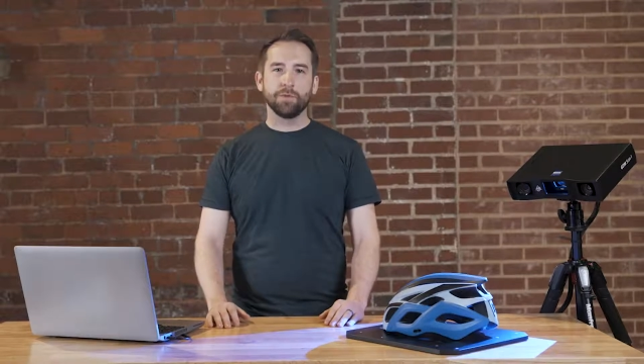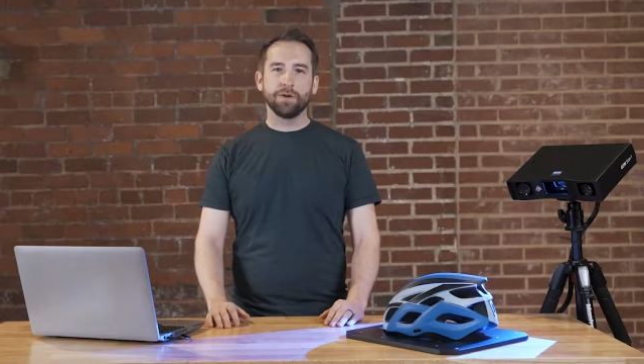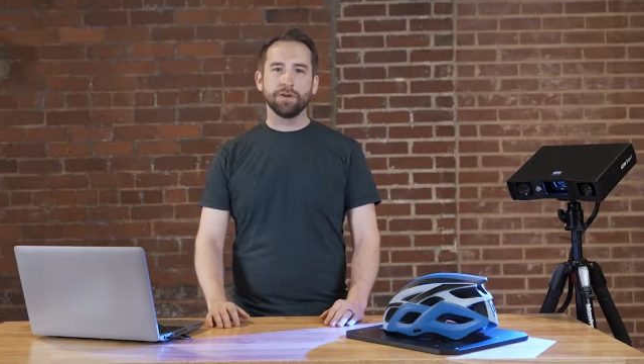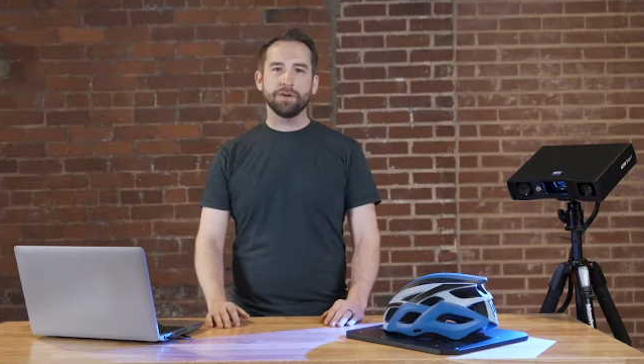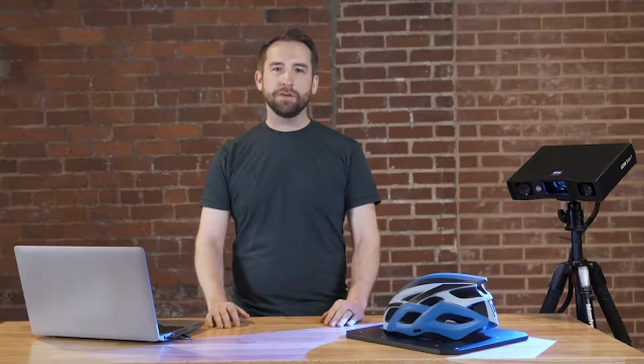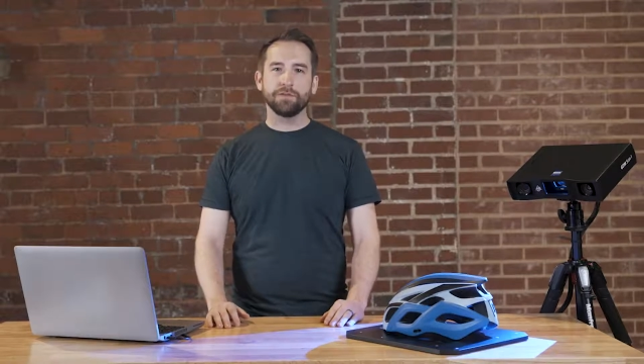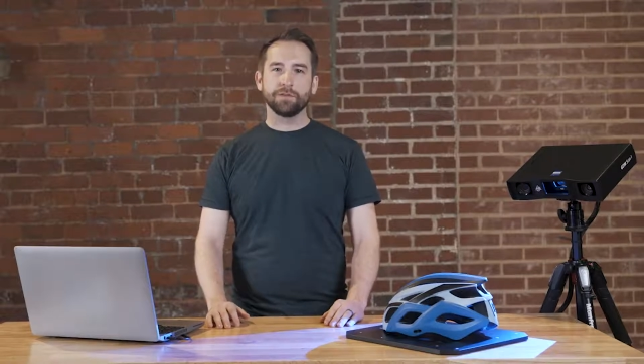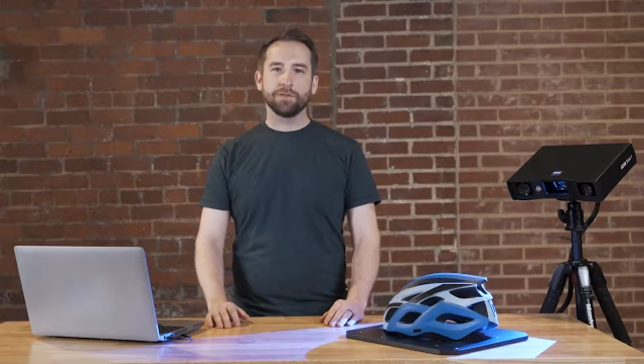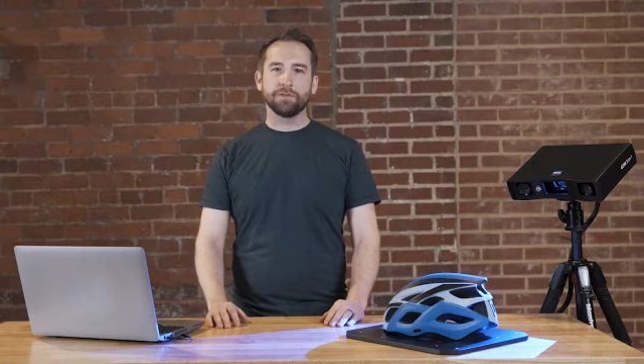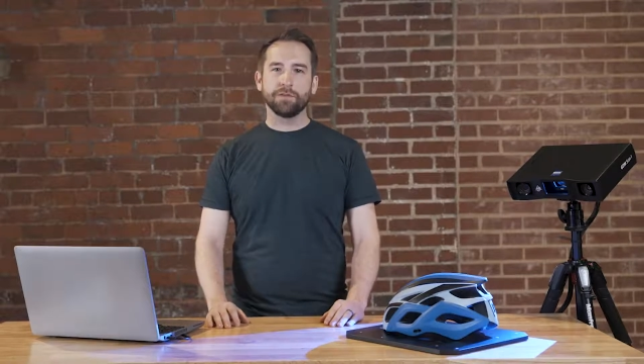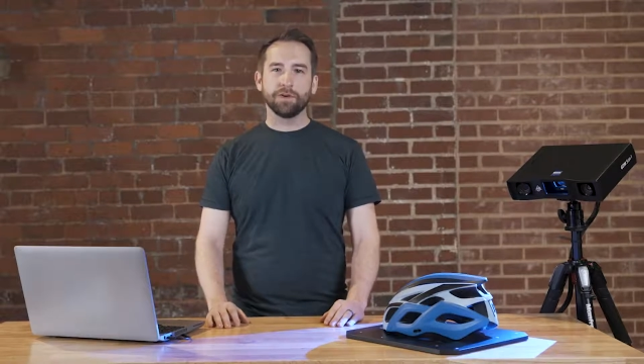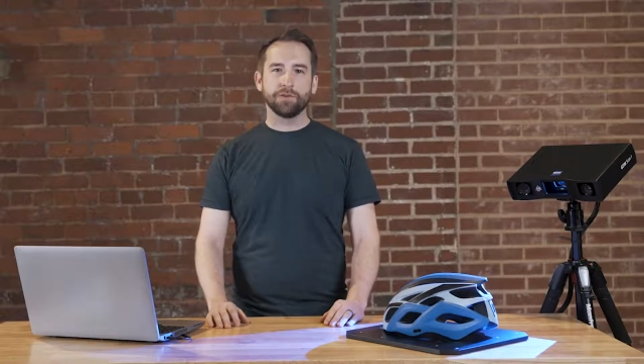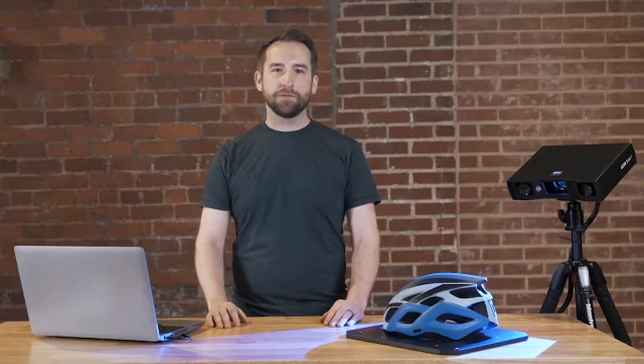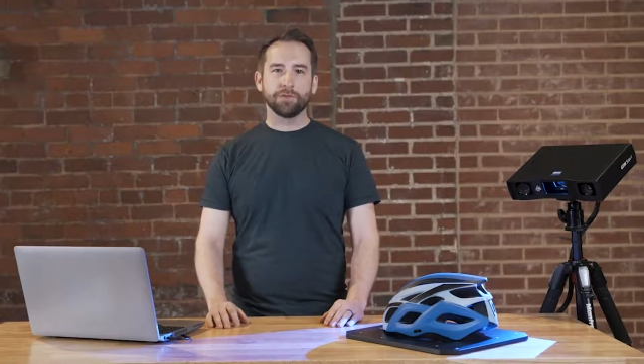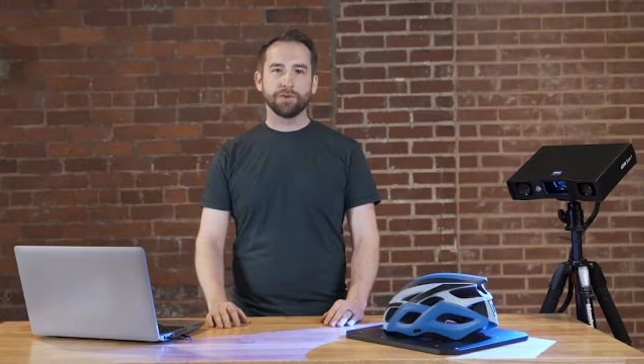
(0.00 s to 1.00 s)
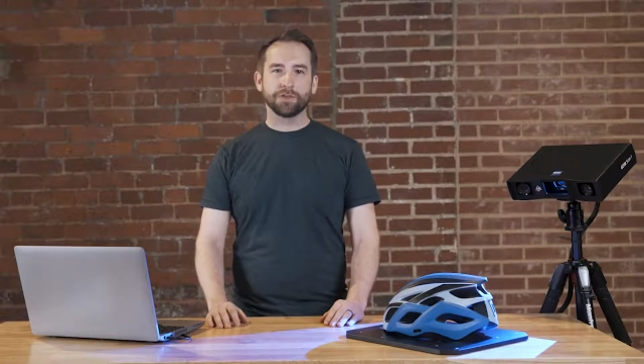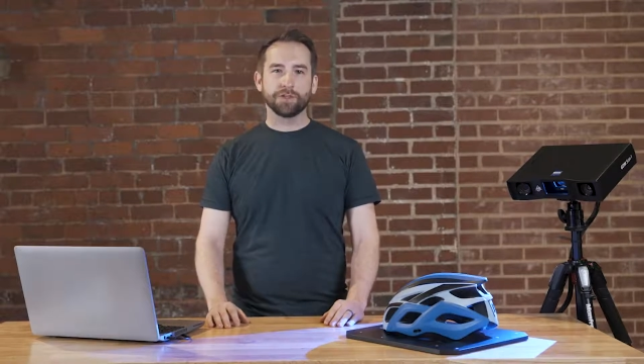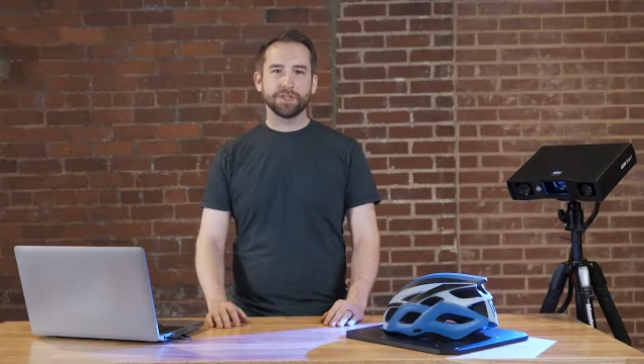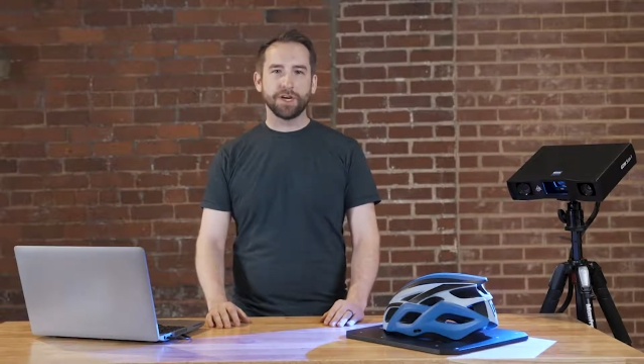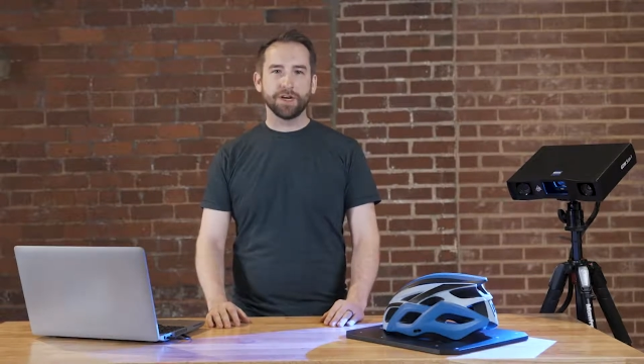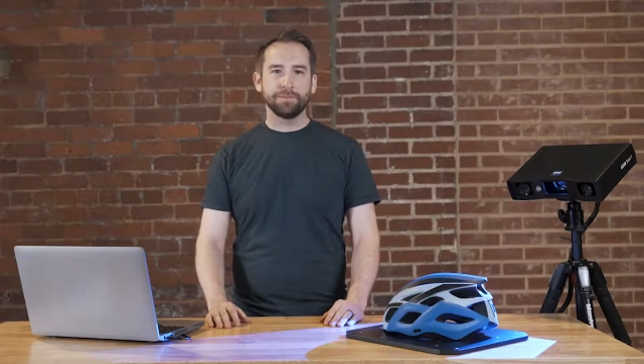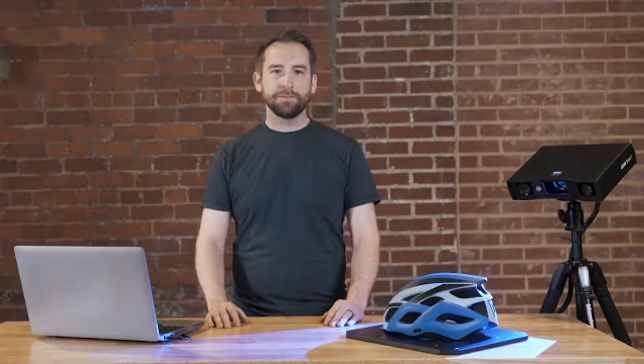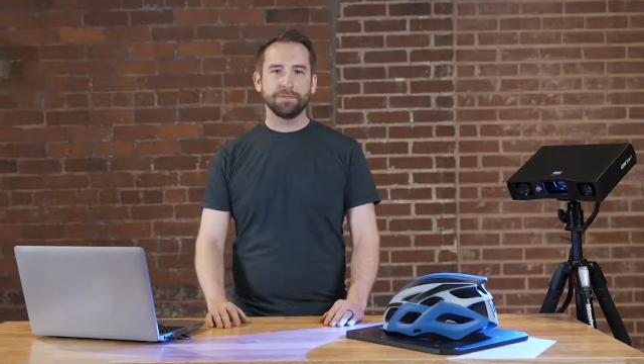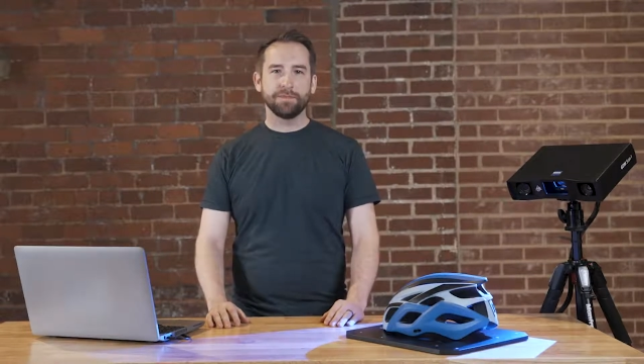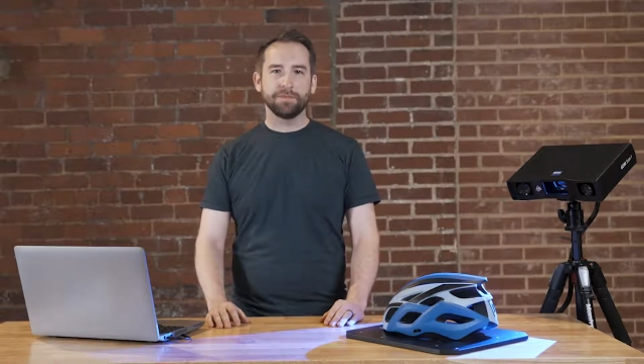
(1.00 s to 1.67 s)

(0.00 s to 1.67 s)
1 for the very first time.